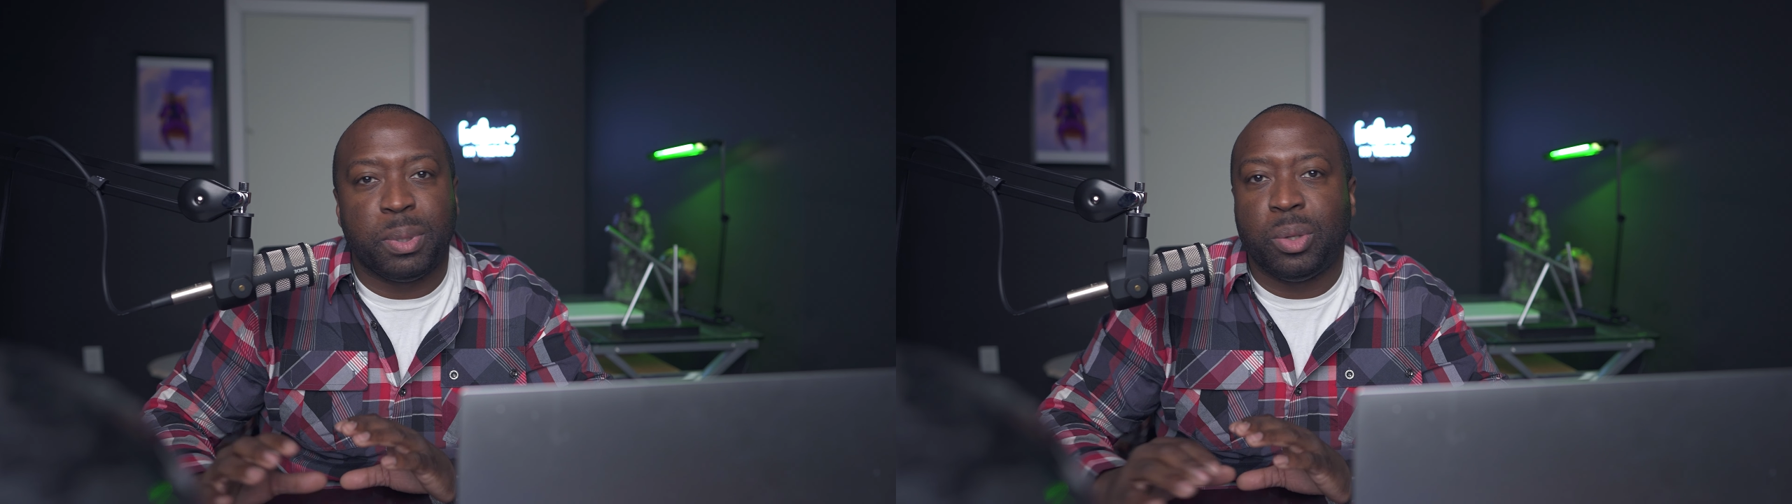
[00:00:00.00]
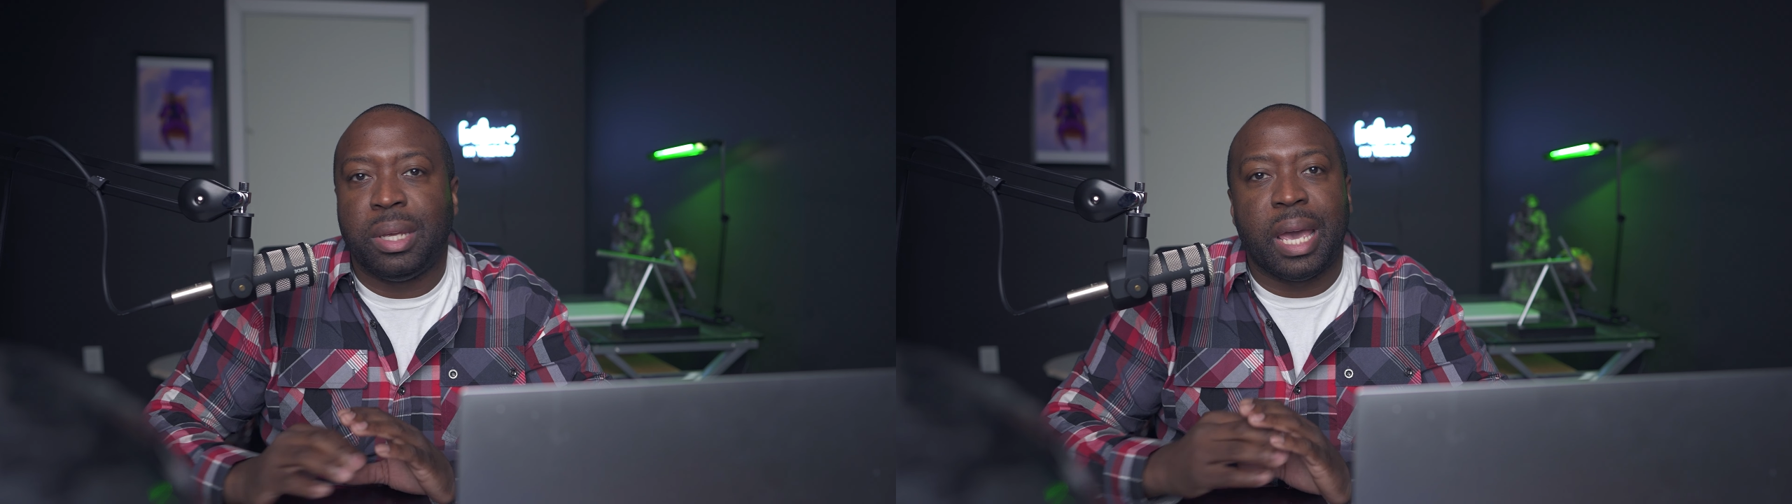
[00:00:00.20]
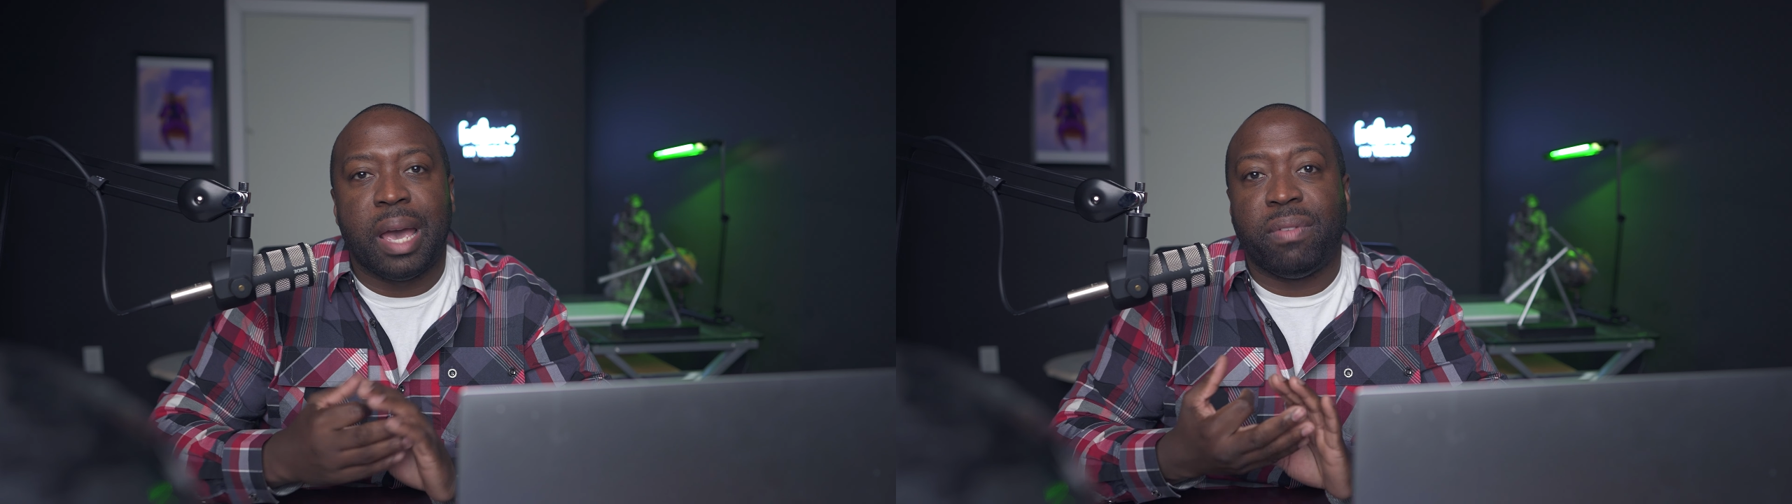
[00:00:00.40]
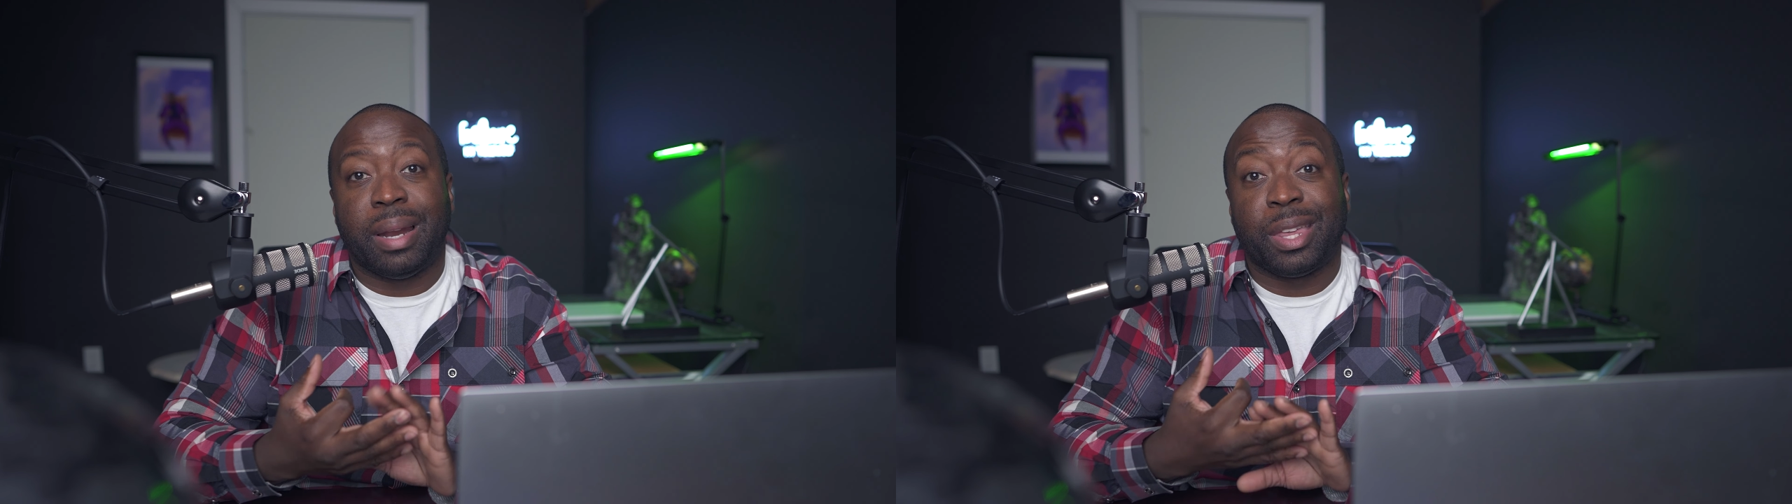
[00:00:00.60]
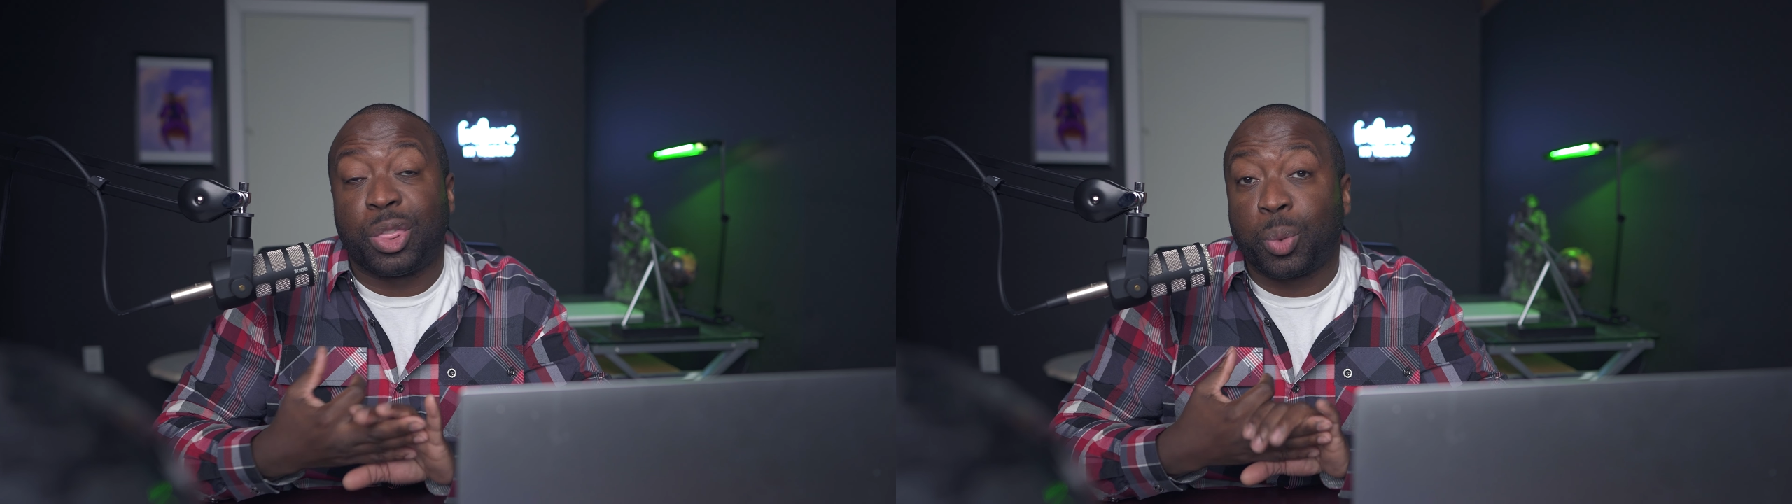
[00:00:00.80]
but you need to have
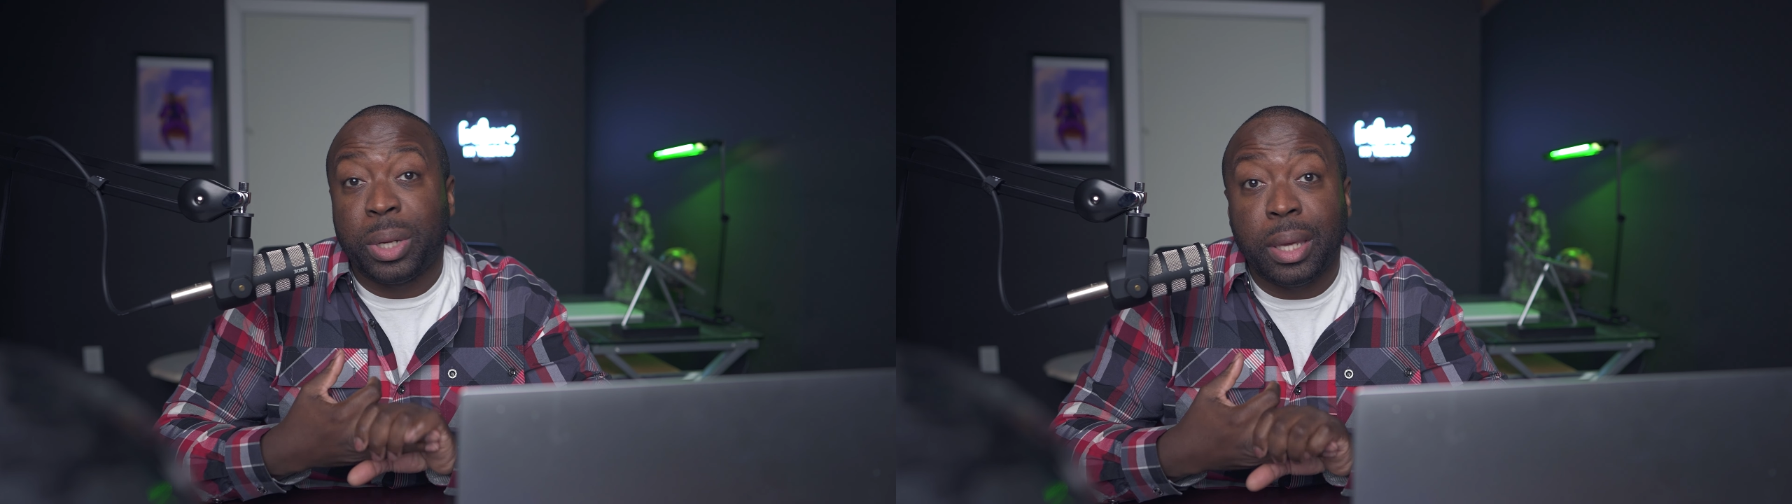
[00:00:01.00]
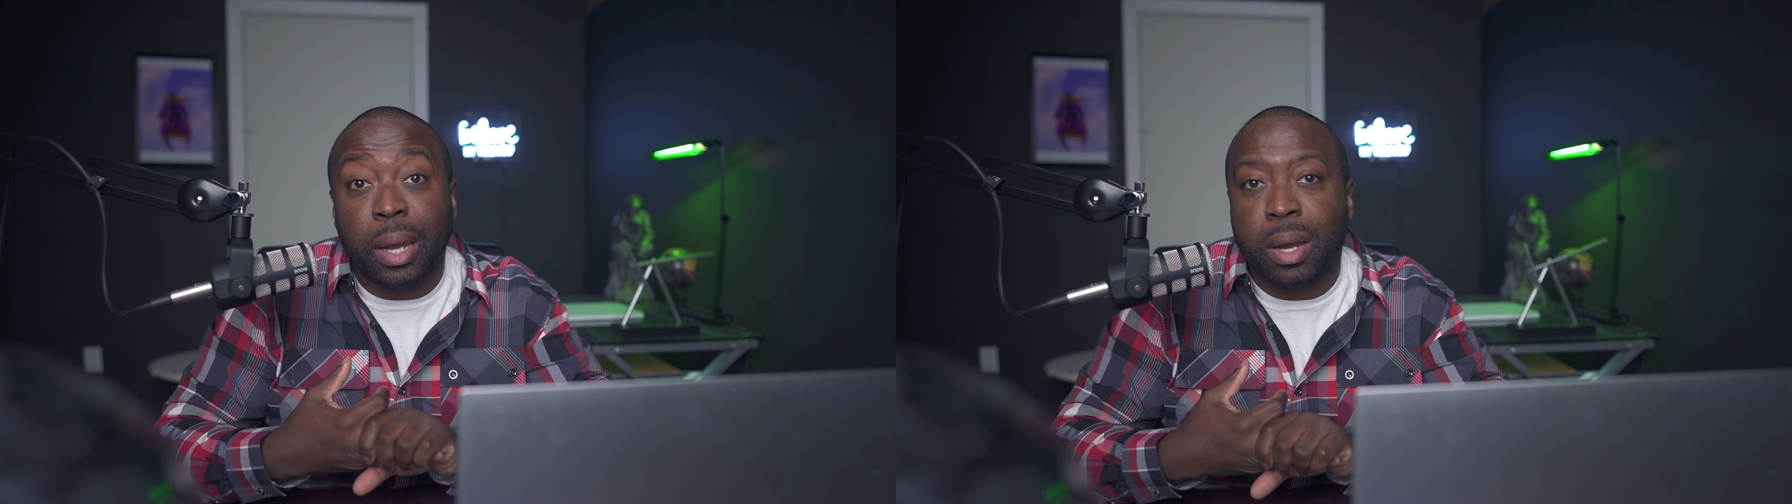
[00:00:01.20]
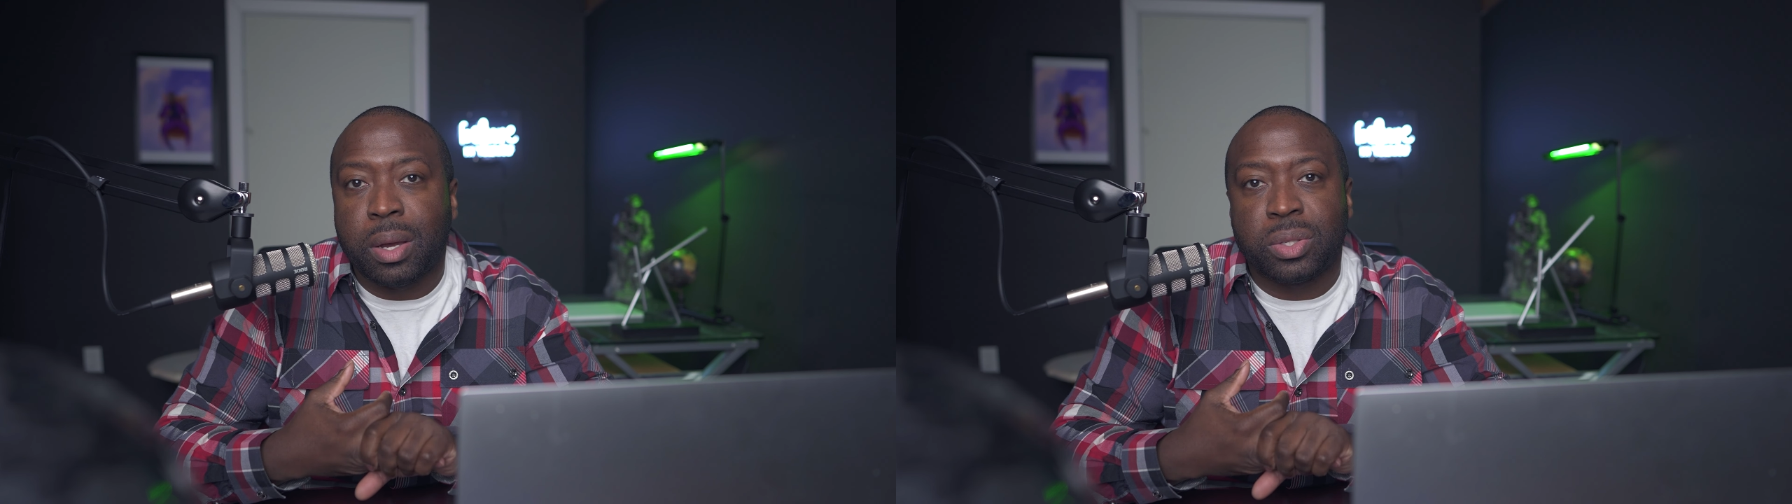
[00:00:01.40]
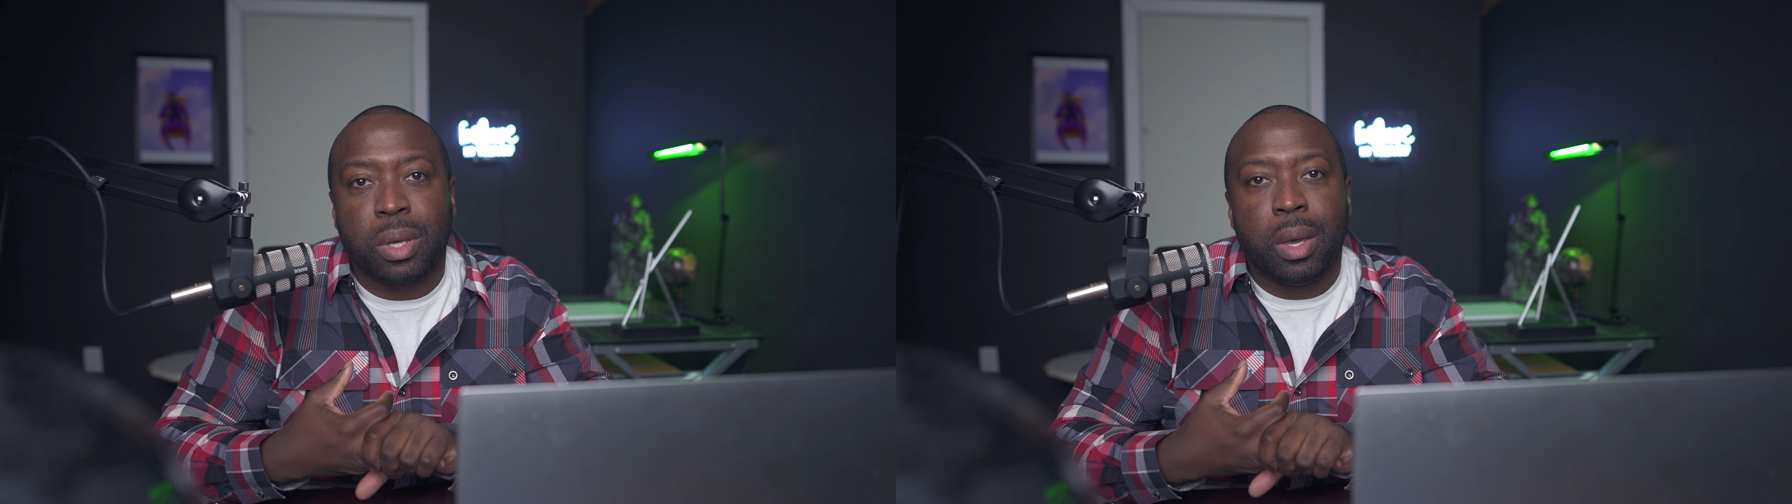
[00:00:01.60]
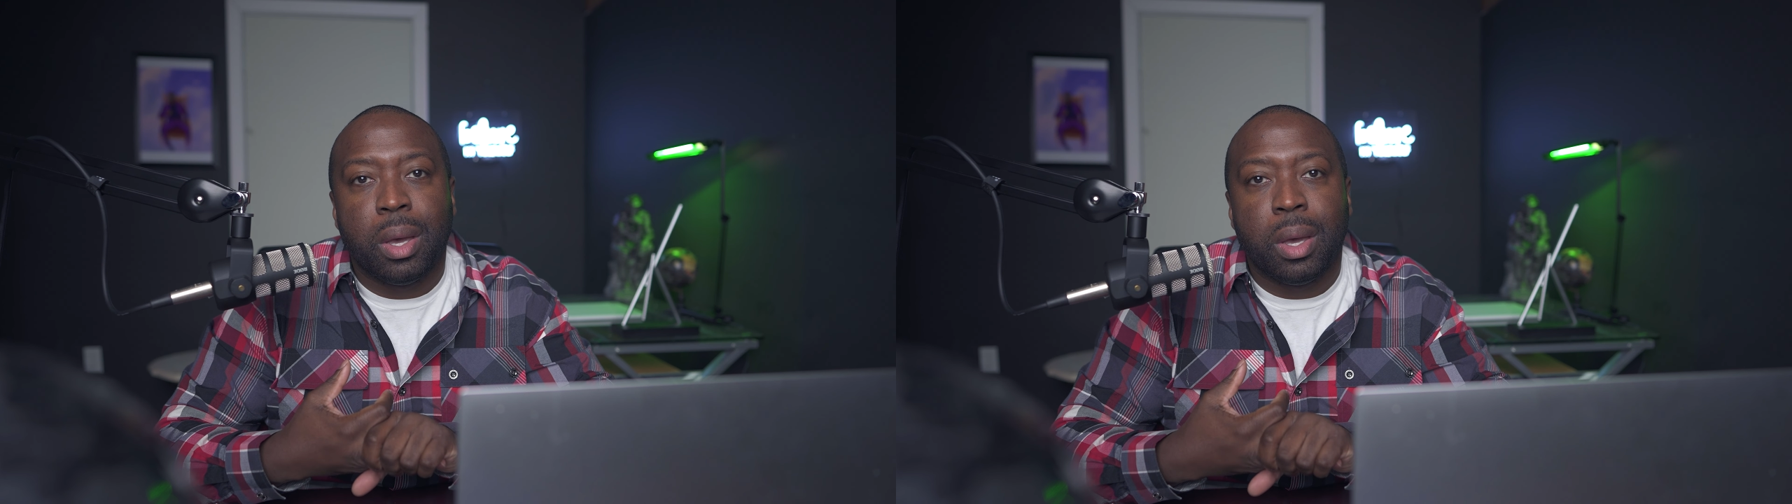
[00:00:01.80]
like 3 years